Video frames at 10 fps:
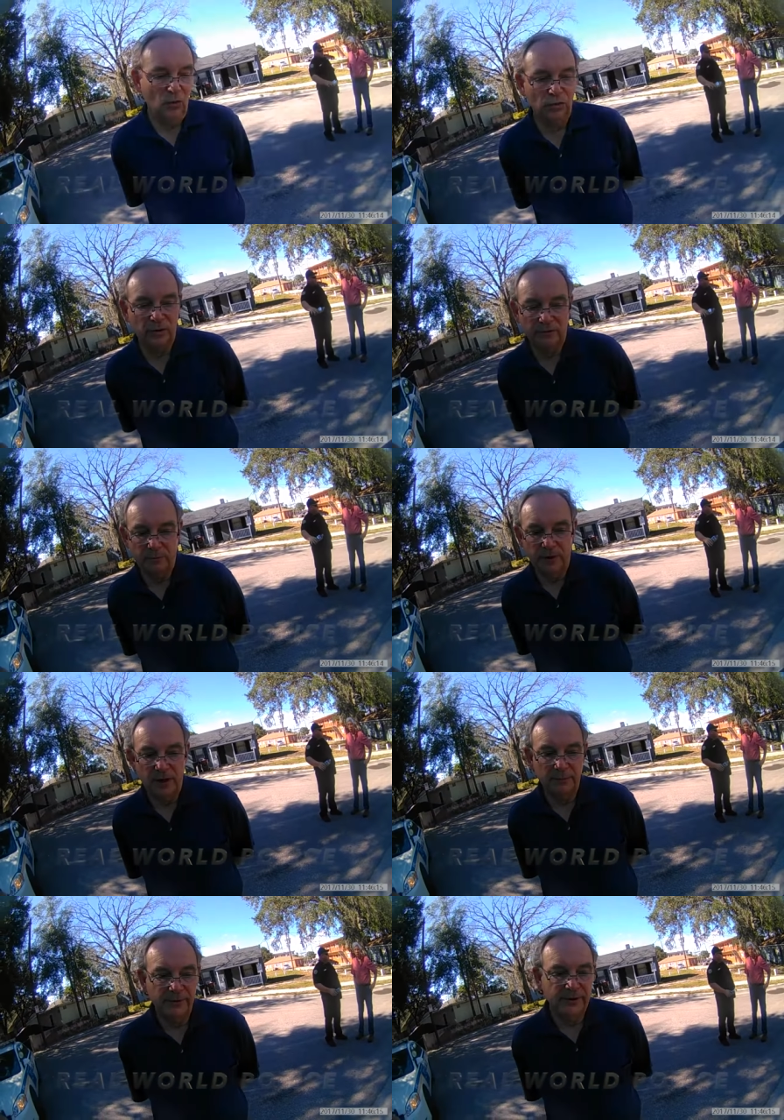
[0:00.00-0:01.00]
owner of a
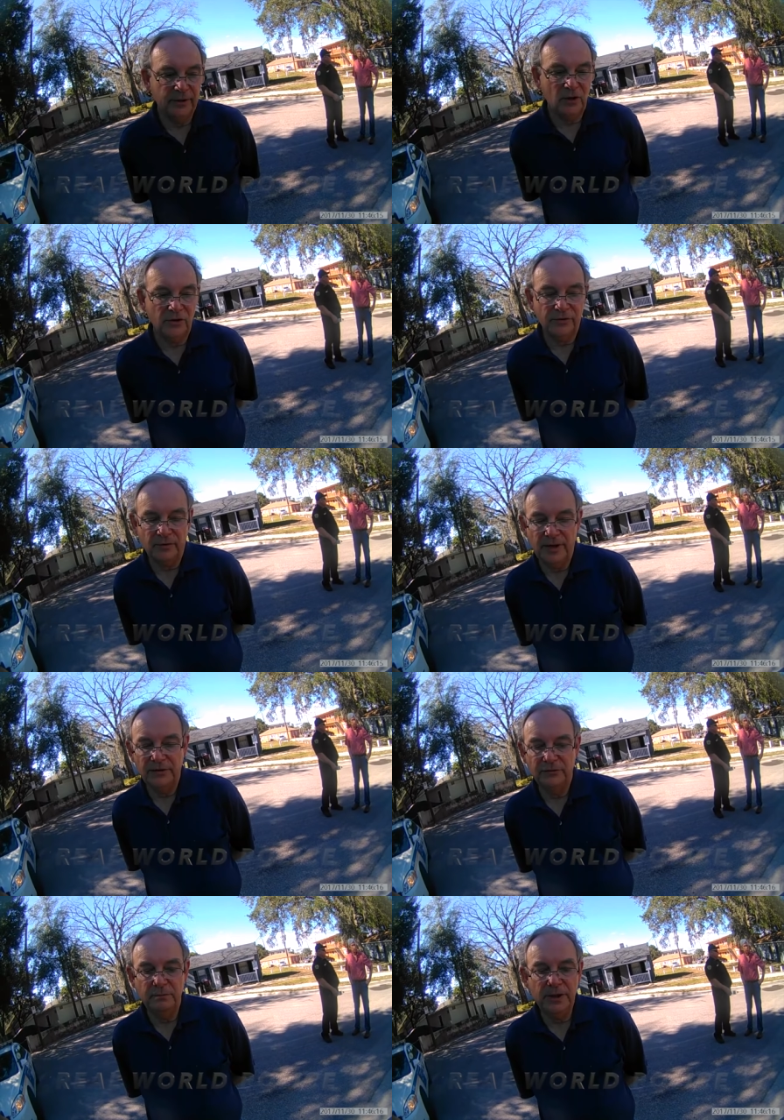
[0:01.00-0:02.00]
property can
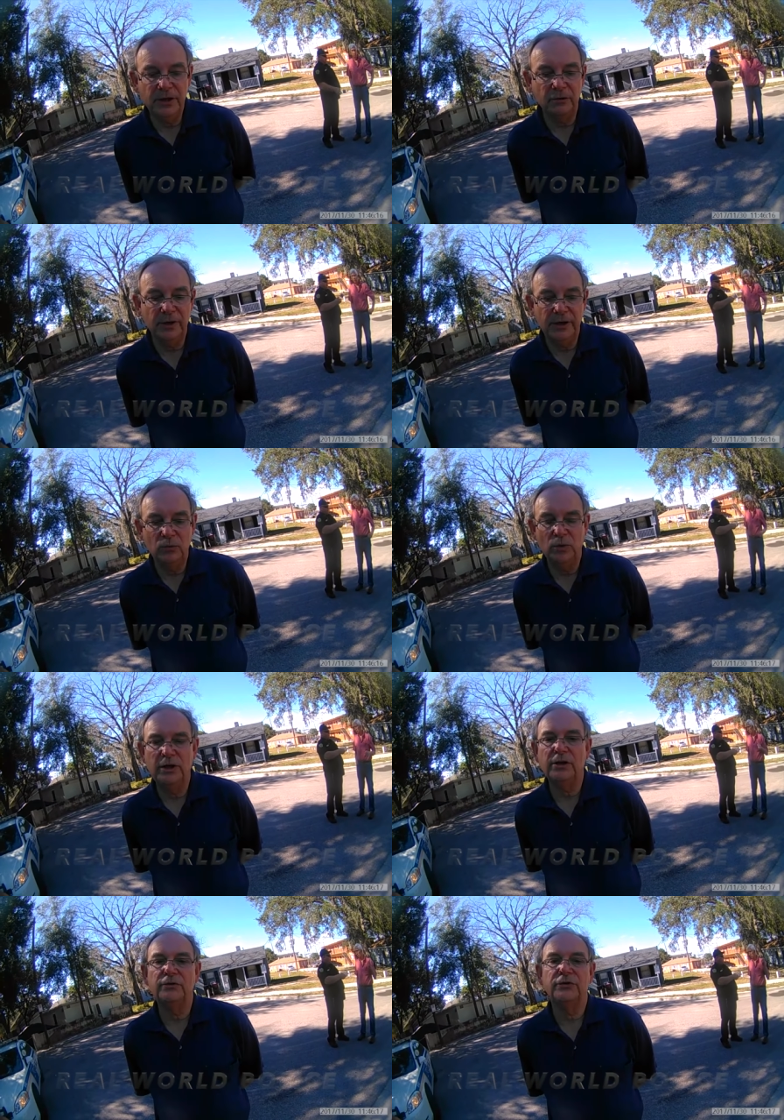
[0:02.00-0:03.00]
authorize me or
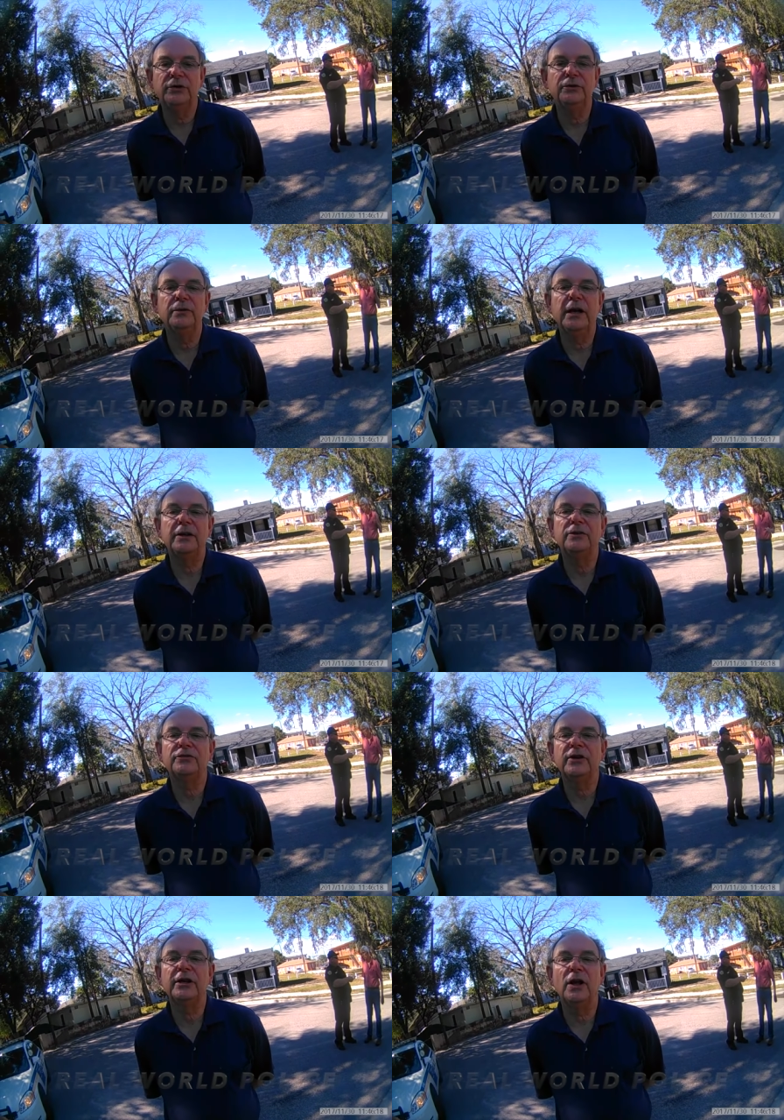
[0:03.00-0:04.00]
anyone else to do that. They're
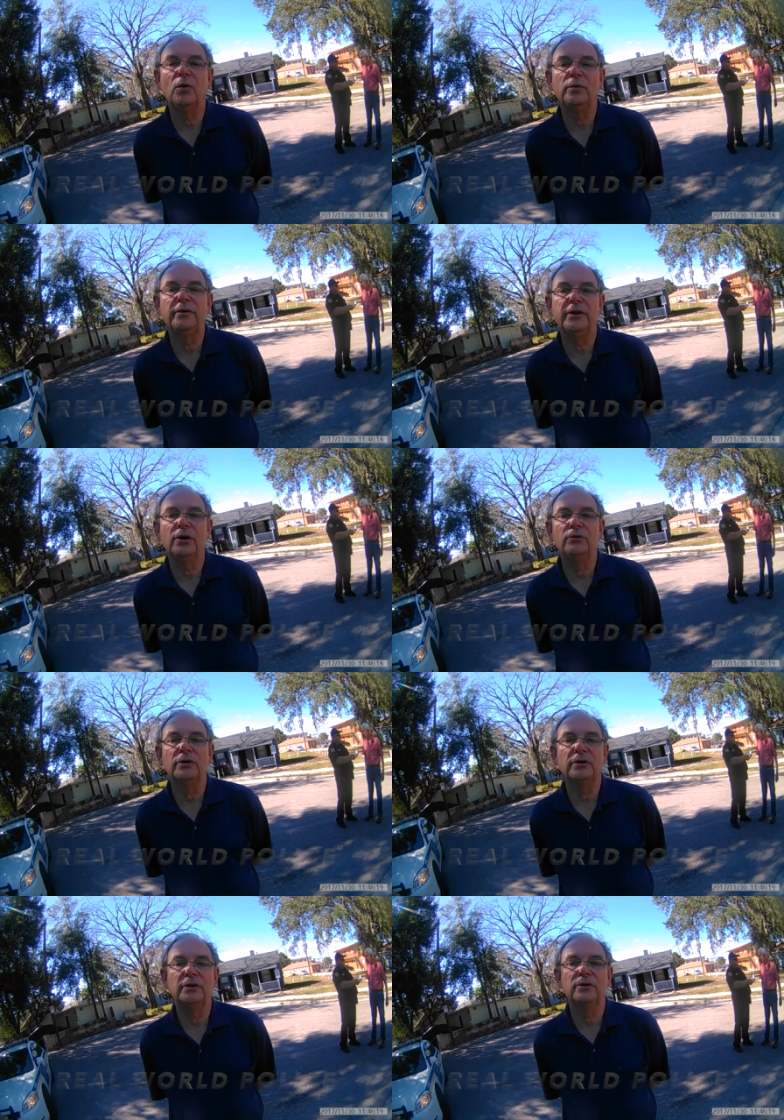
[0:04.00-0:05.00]
saying only the owner
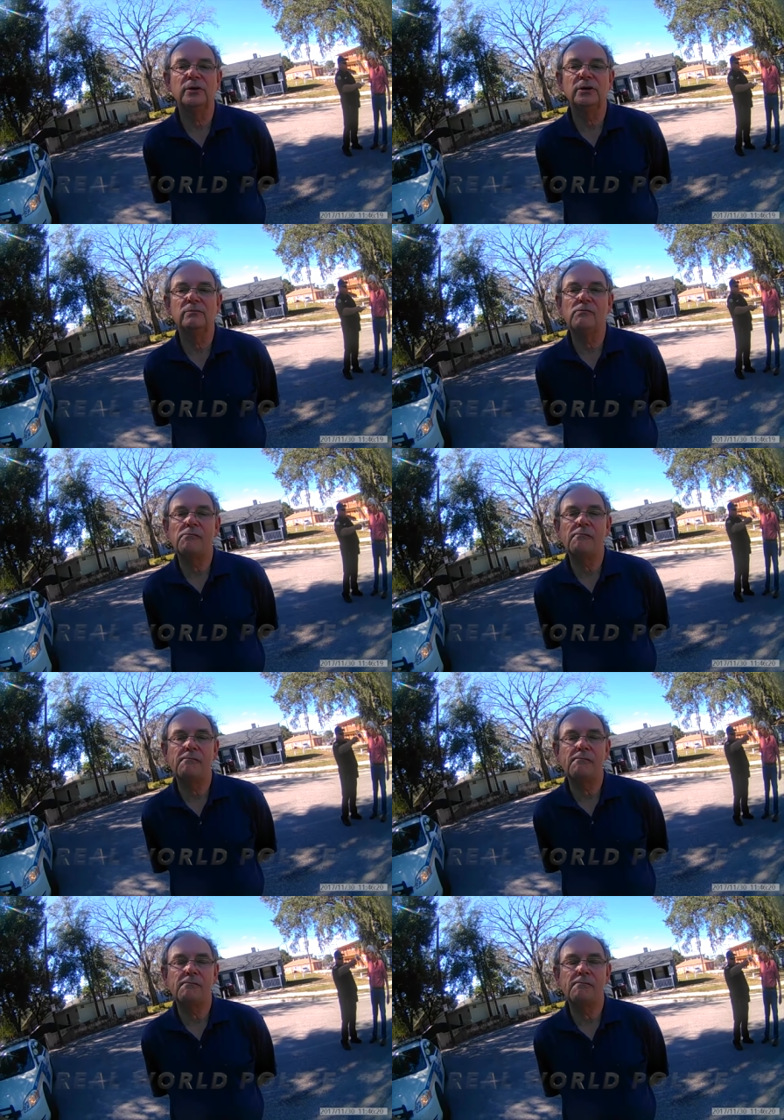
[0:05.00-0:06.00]
can do it.
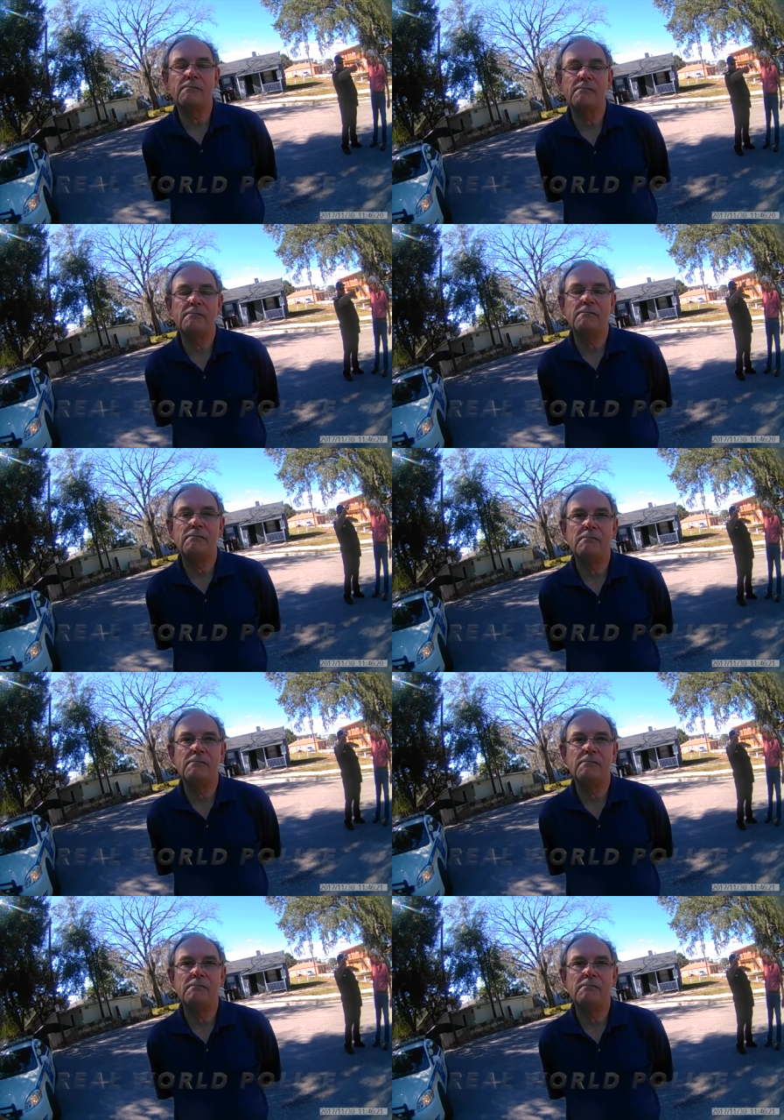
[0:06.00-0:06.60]
They can